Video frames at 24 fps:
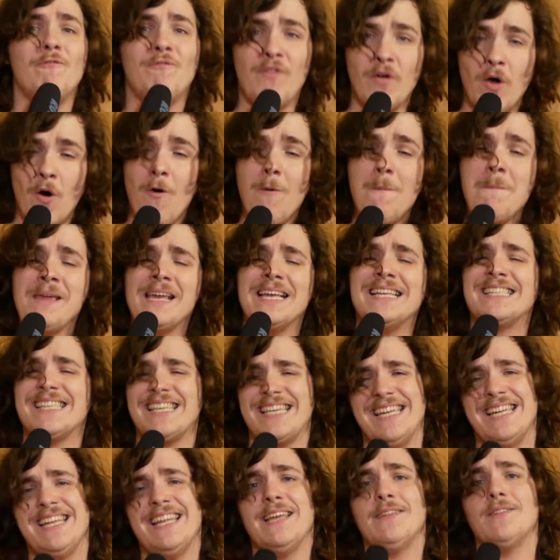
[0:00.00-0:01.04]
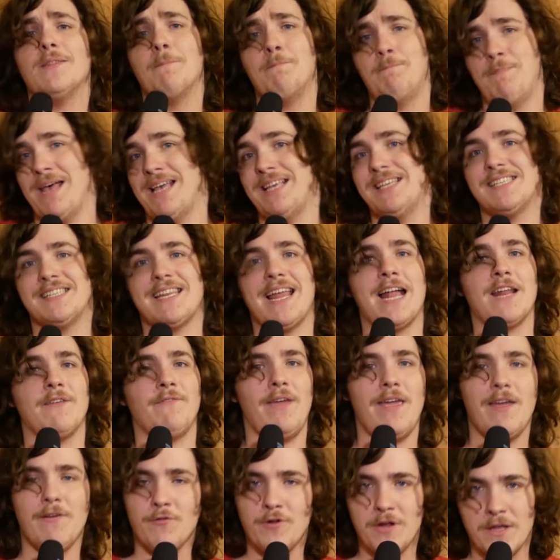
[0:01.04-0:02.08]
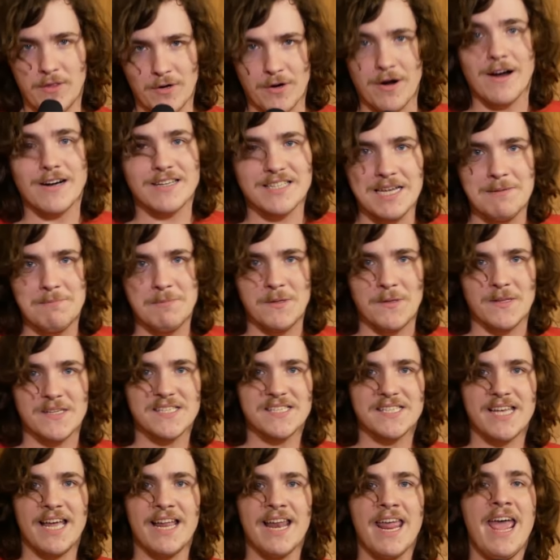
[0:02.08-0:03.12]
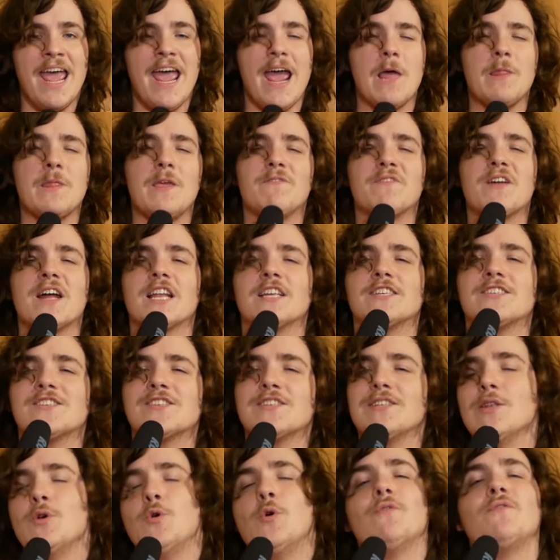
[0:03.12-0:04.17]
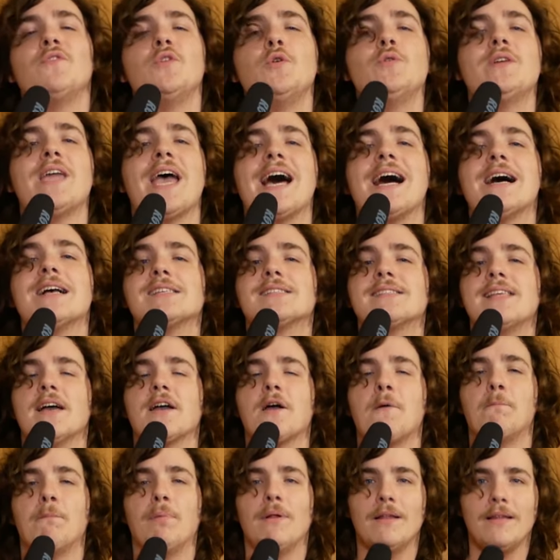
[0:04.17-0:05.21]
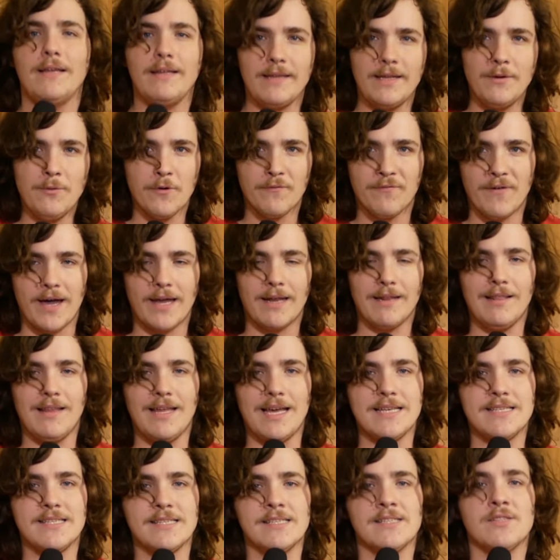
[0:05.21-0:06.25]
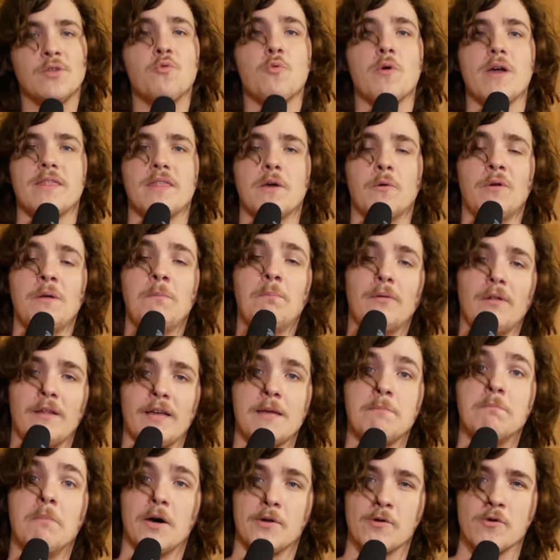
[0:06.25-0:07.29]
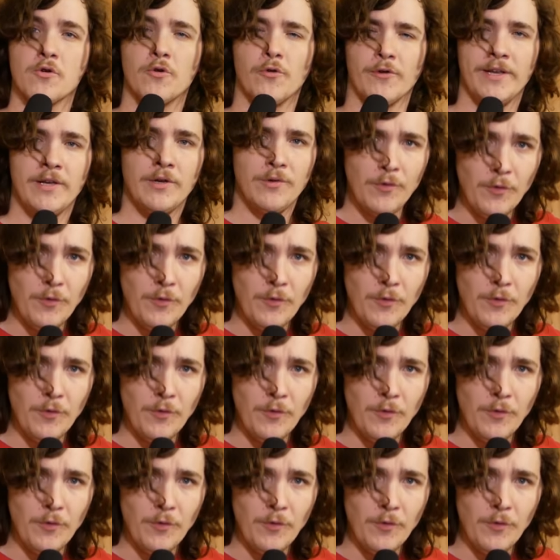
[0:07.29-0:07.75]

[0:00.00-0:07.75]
film is eating the best out of every other archetype in the set, and they've got a slew of new gas that completely revitalizes the way that we play mono green